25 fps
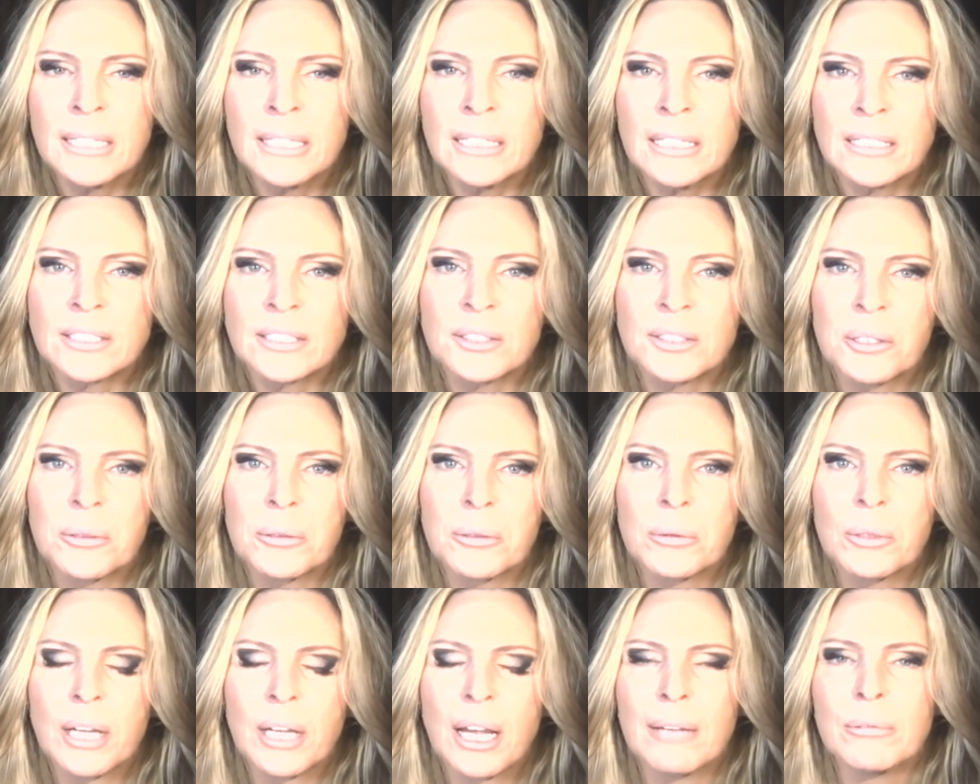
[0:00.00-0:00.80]

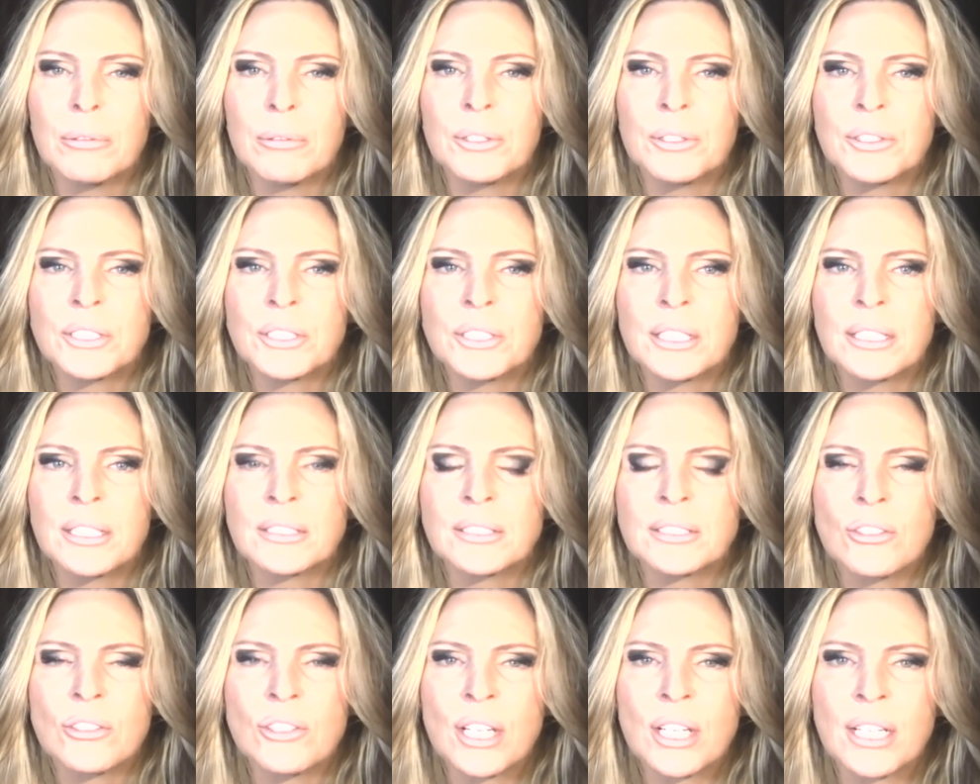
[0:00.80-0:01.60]
So I would
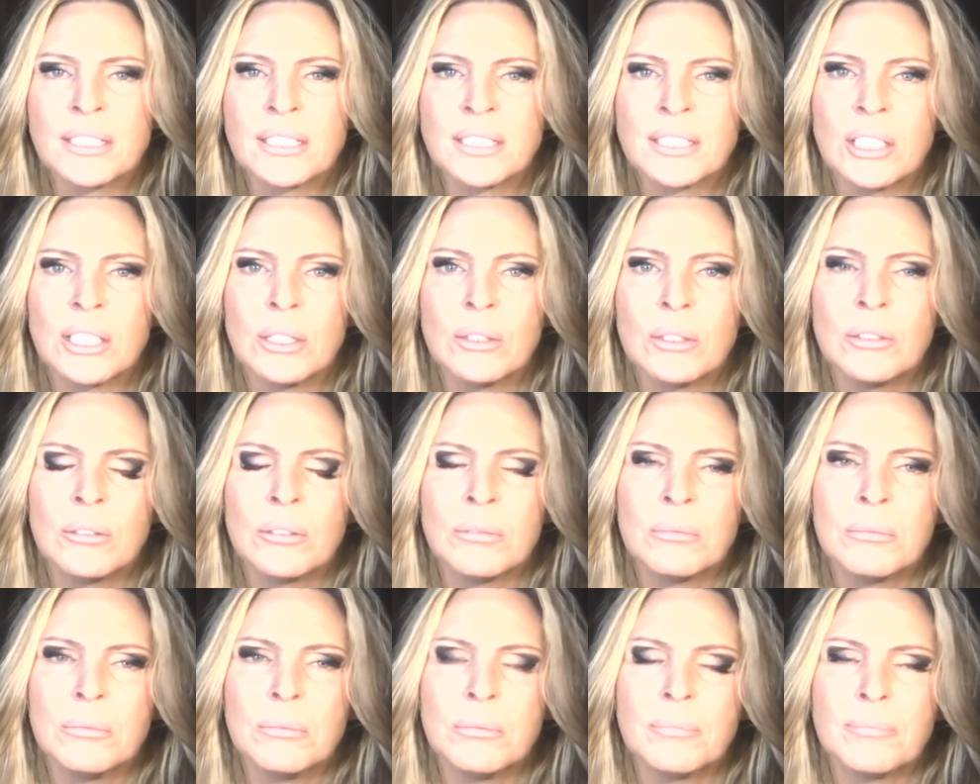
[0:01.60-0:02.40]
suggest
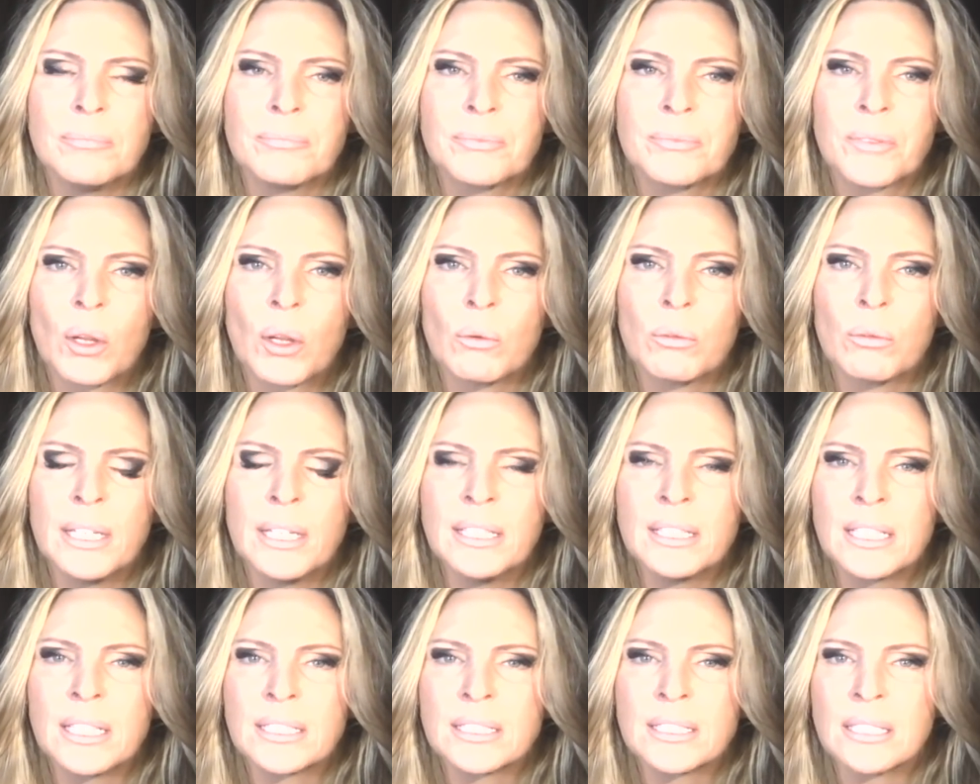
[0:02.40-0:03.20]
you
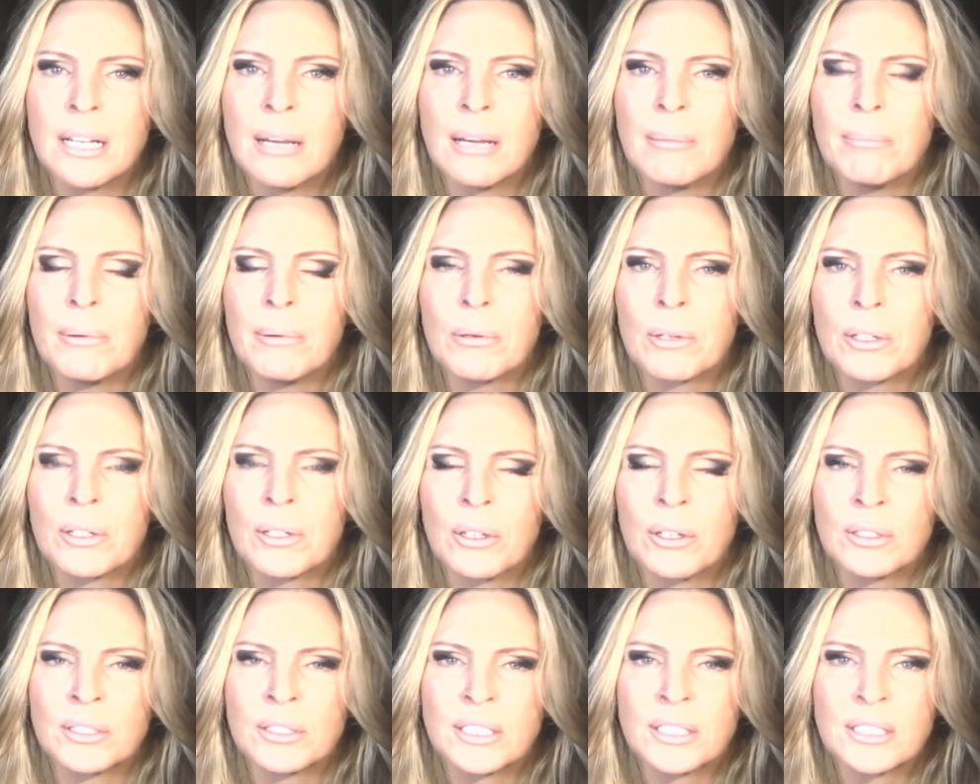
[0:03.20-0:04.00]
read this up or
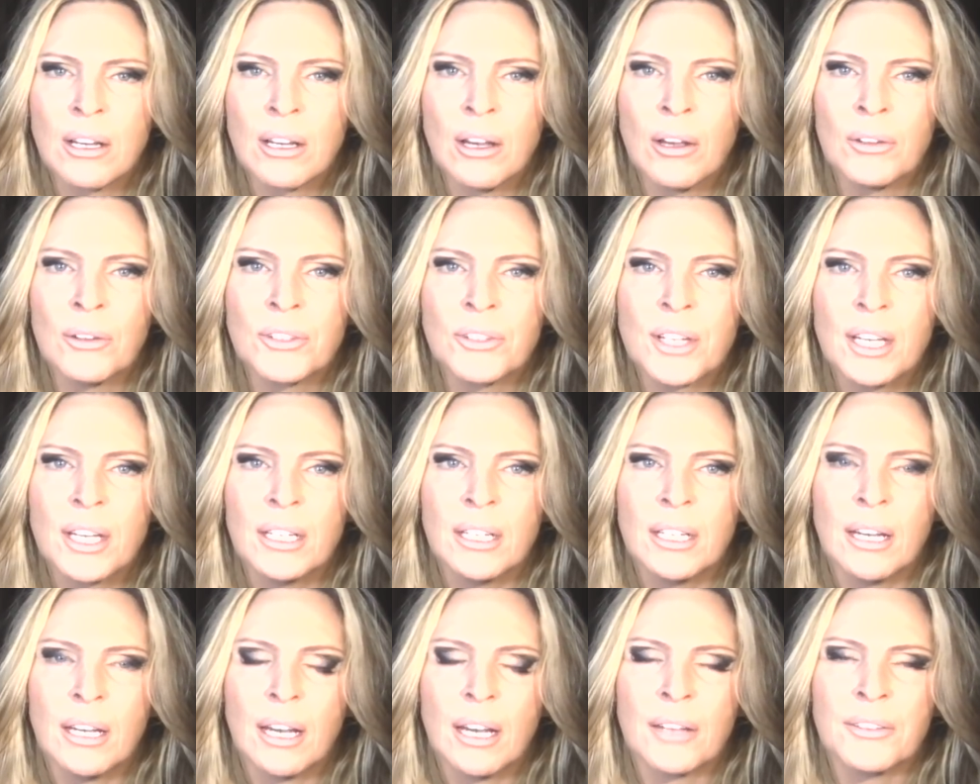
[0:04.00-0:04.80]
consult
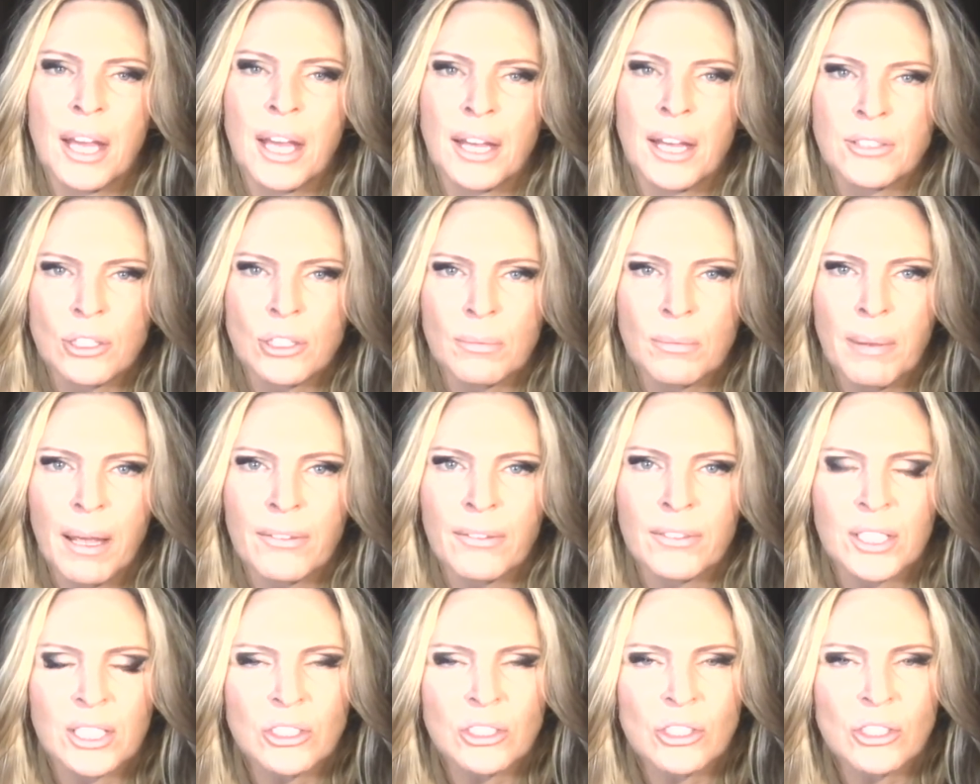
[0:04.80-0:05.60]
a
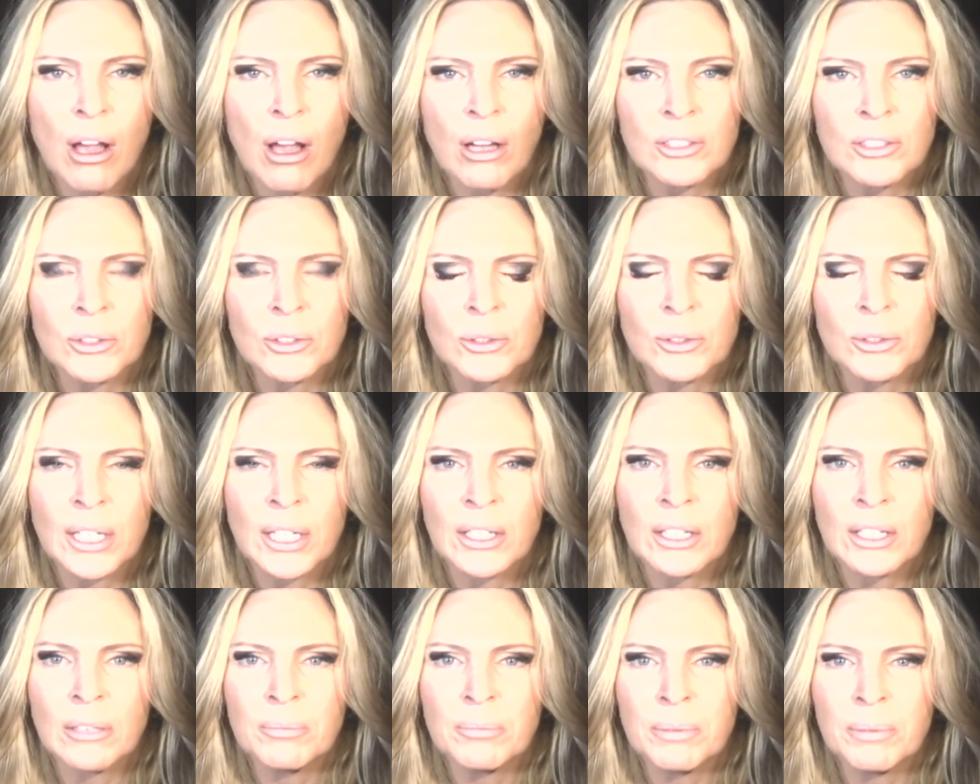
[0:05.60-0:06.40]
naturopathic doctor who
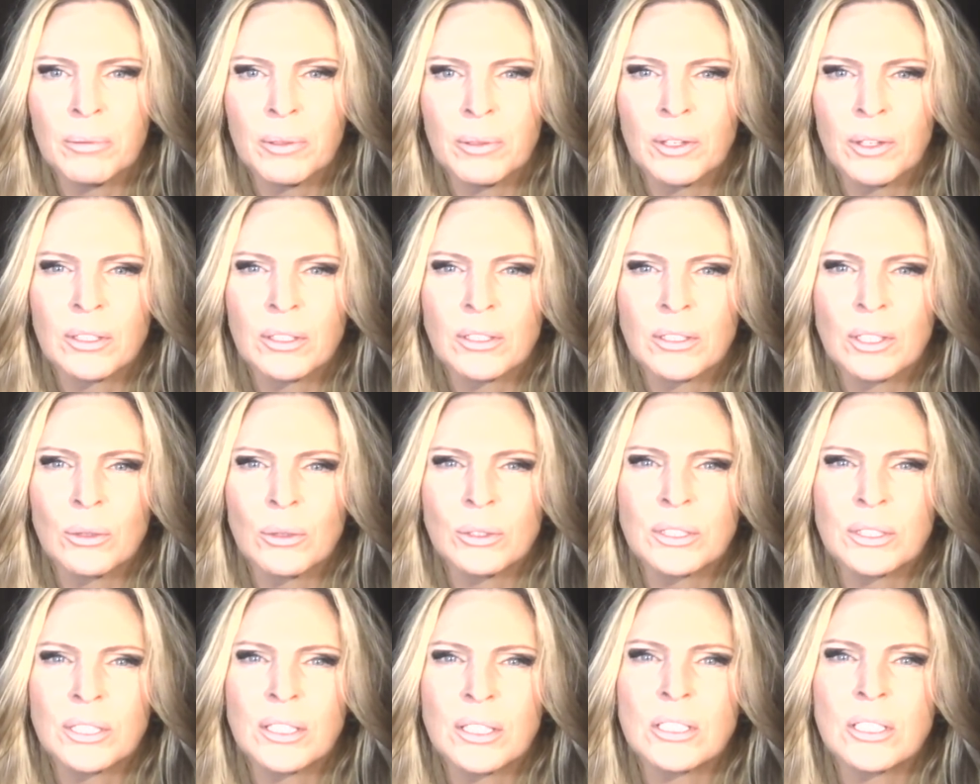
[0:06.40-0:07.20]
can help you with the
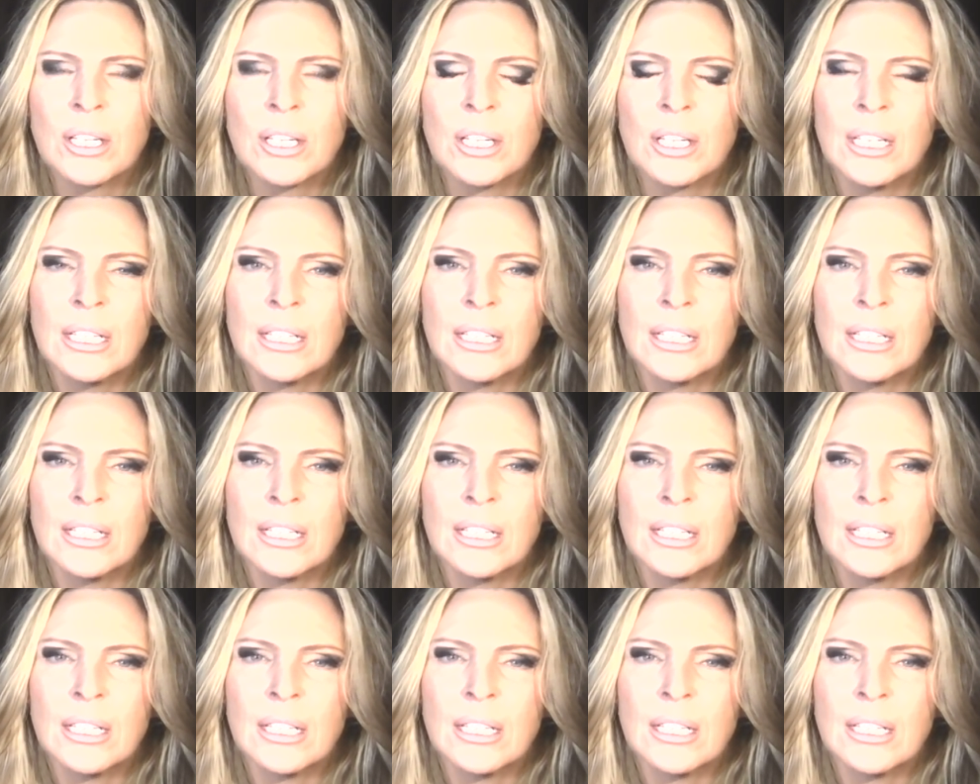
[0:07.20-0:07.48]
dosage.